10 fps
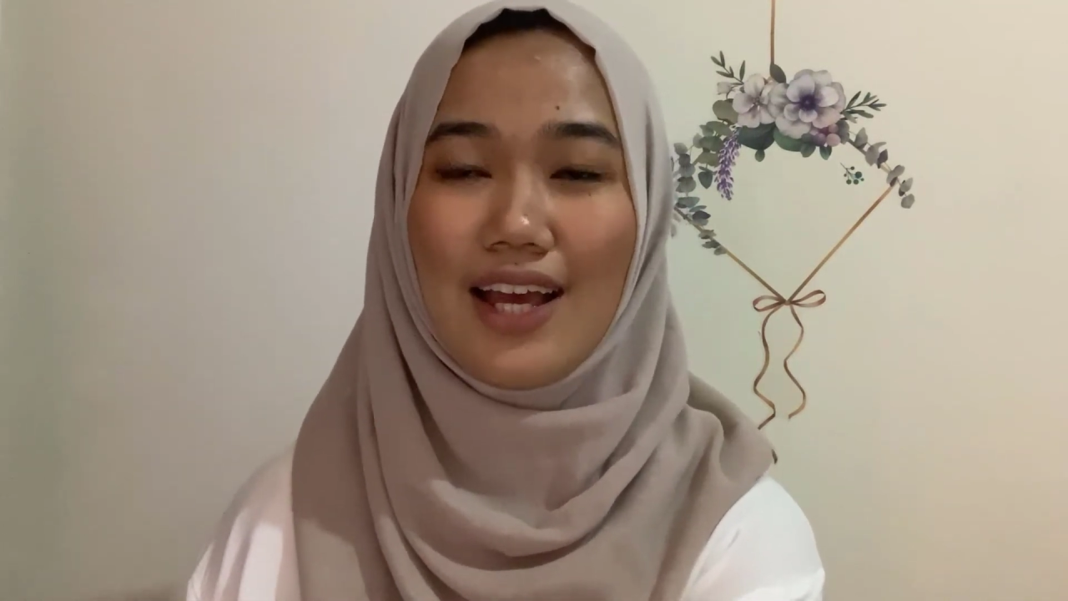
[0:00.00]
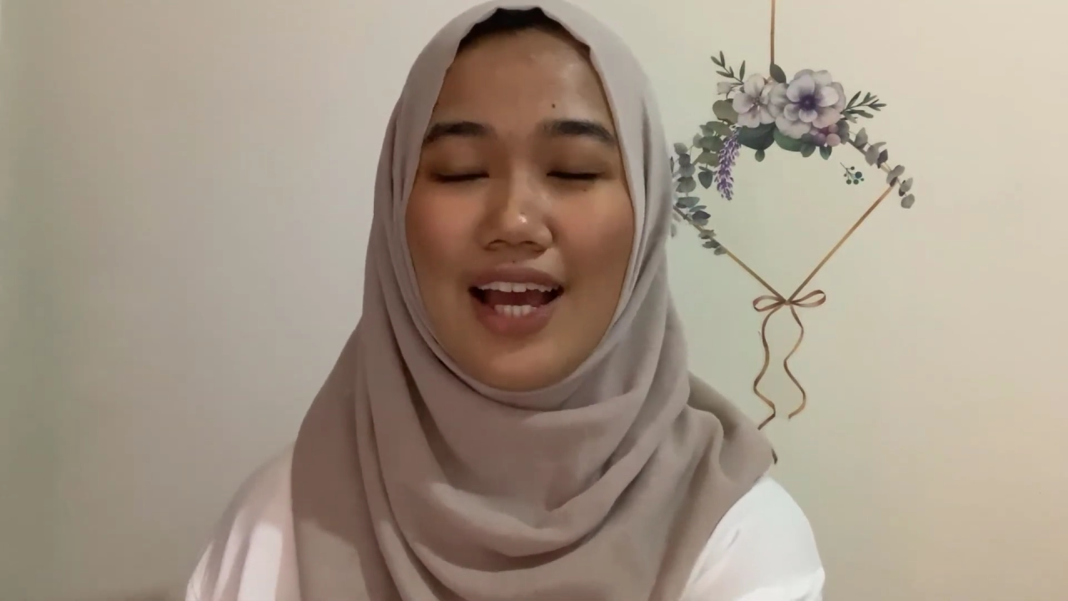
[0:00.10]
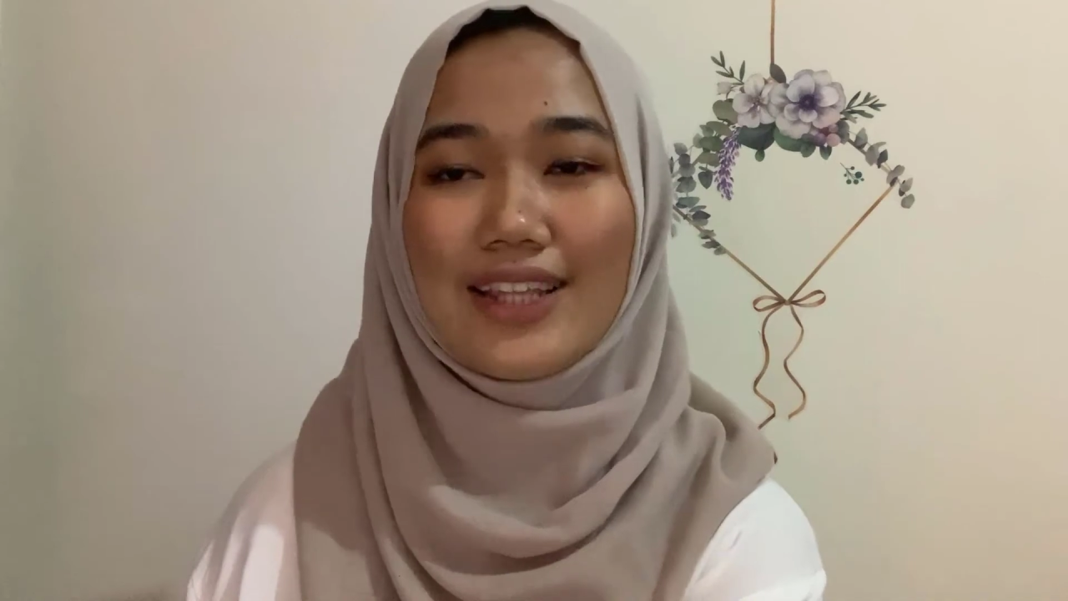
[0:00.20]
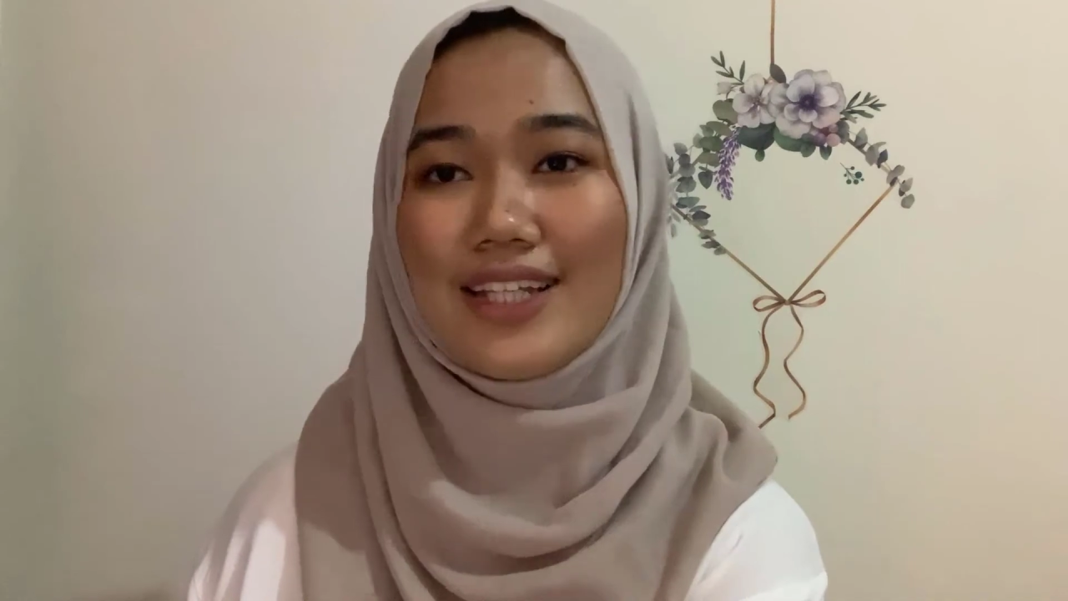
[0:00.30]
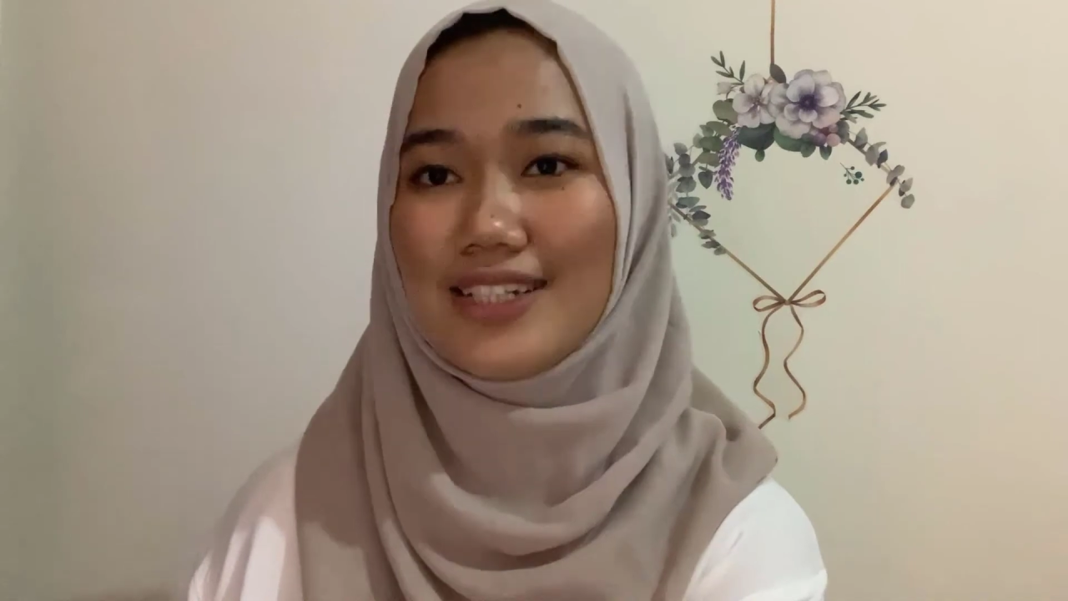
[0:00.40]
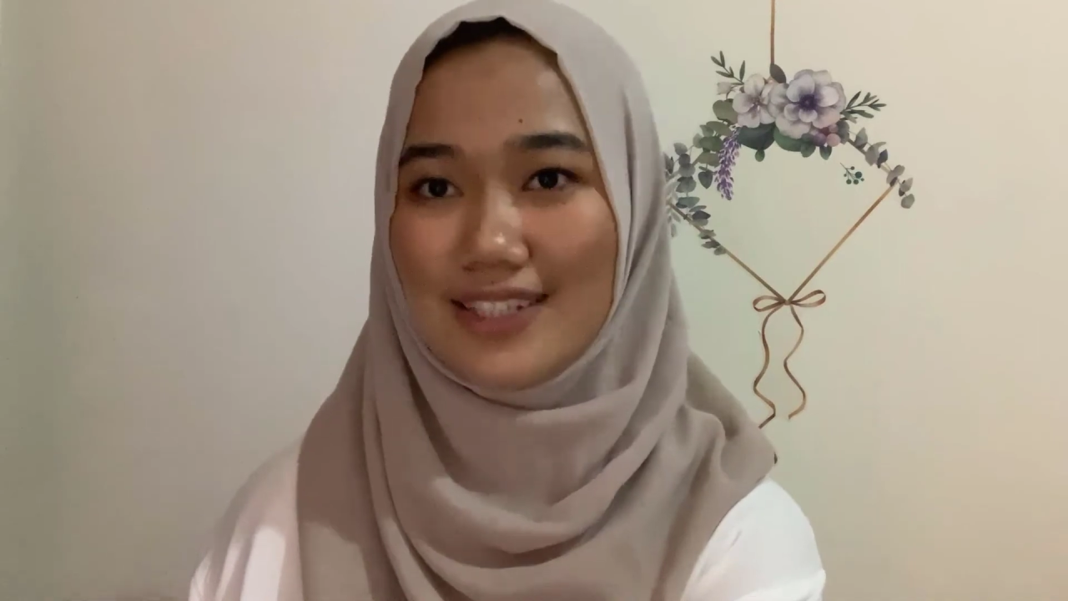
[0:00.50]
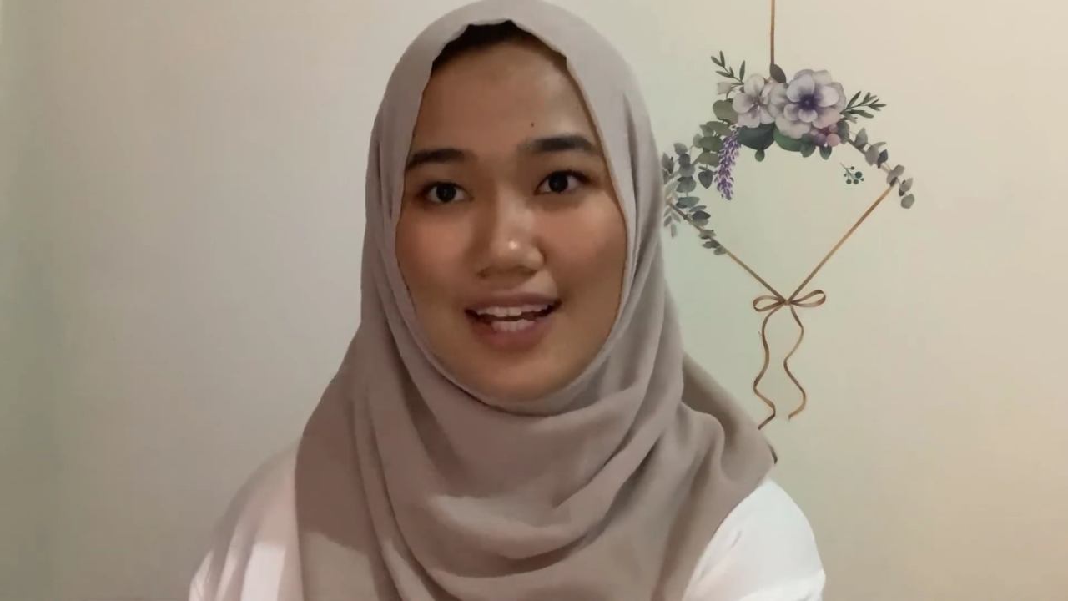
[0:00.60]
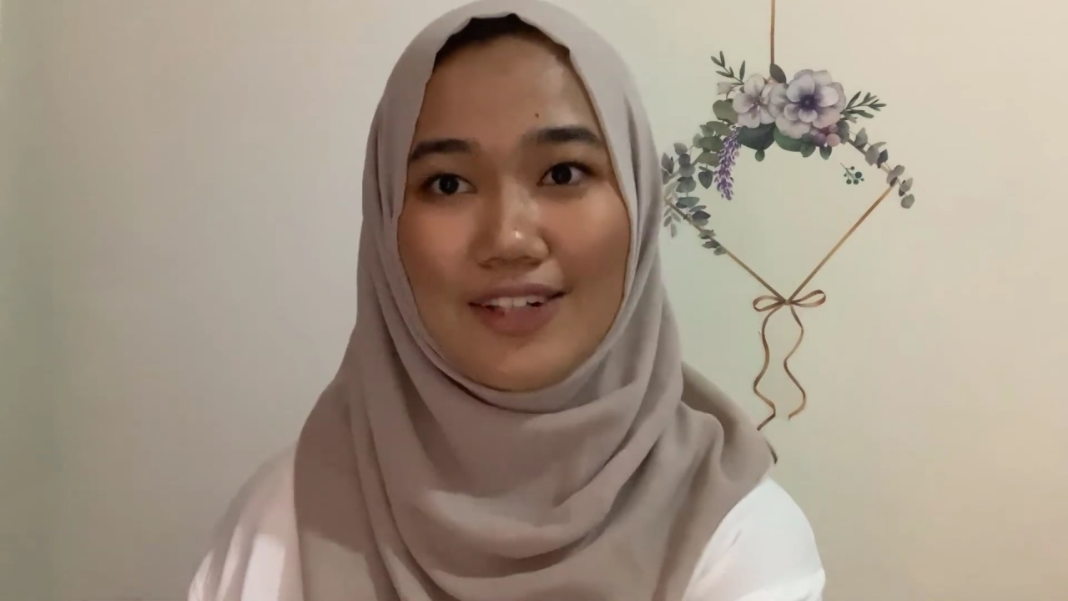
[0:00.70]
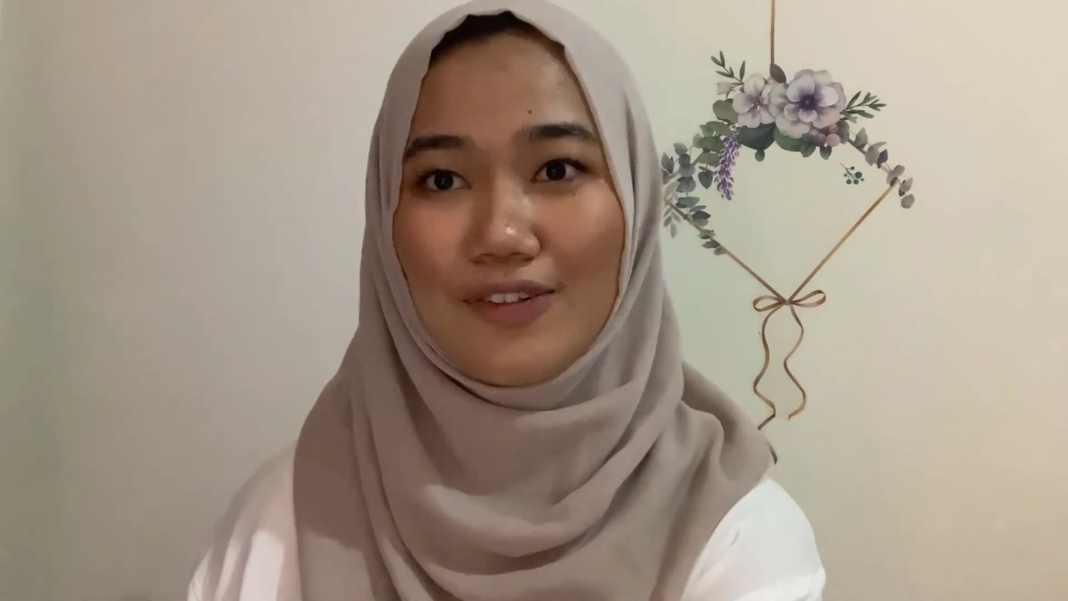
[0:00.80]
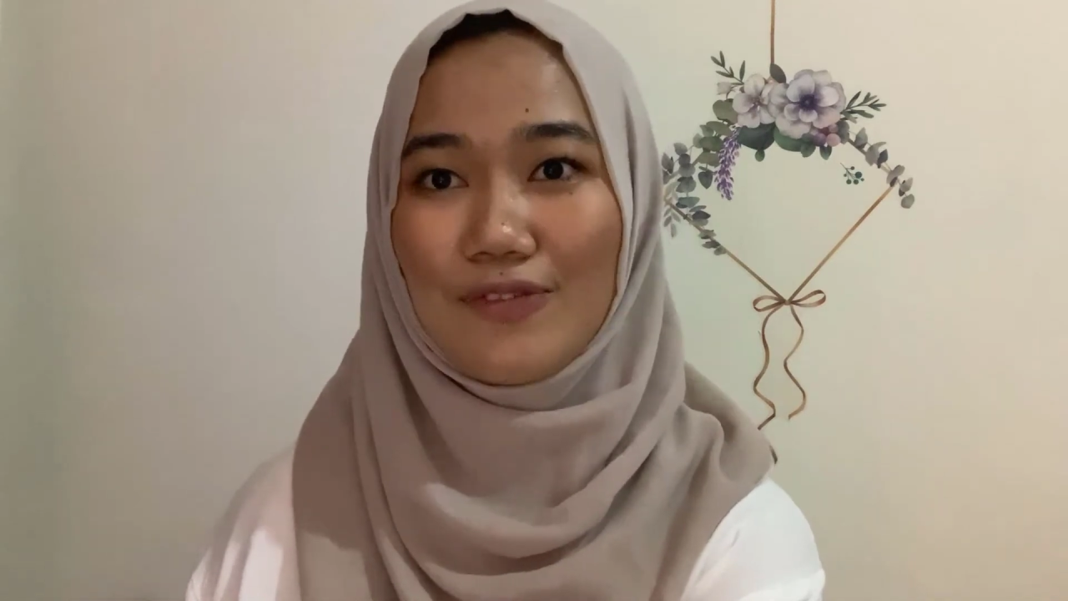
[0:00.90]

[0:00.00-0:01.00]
I think that's